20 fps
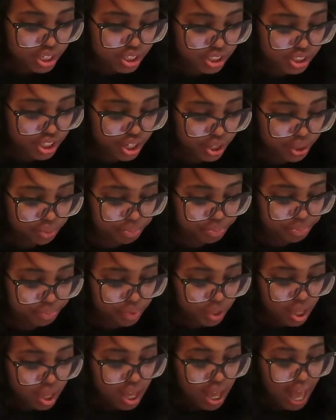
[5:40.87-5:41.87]
So
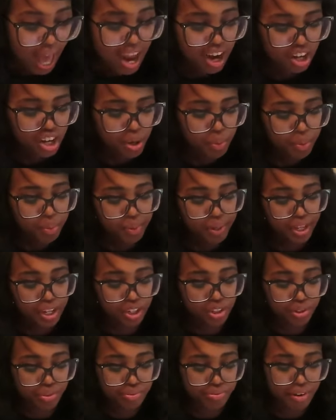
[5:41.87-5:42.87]
I don't know what we're
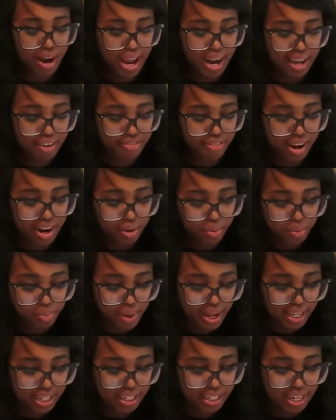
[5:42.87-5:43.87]
gonna do Friday. Friday we
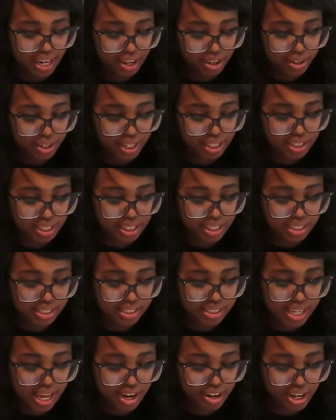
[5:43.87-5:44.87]
might eat out, and then
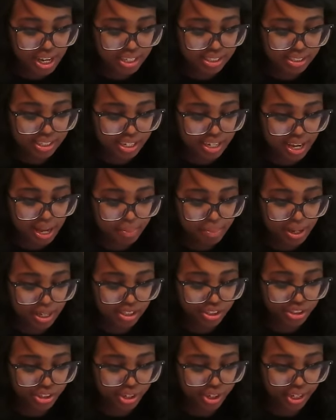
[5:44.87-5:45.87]
Saturday and Sunday I'm
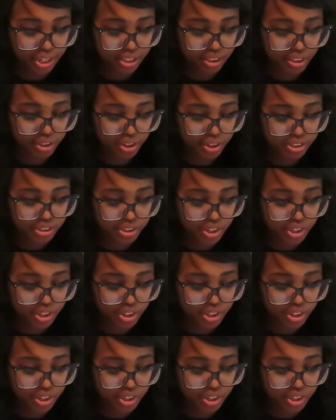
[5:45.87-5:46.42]
not sure either.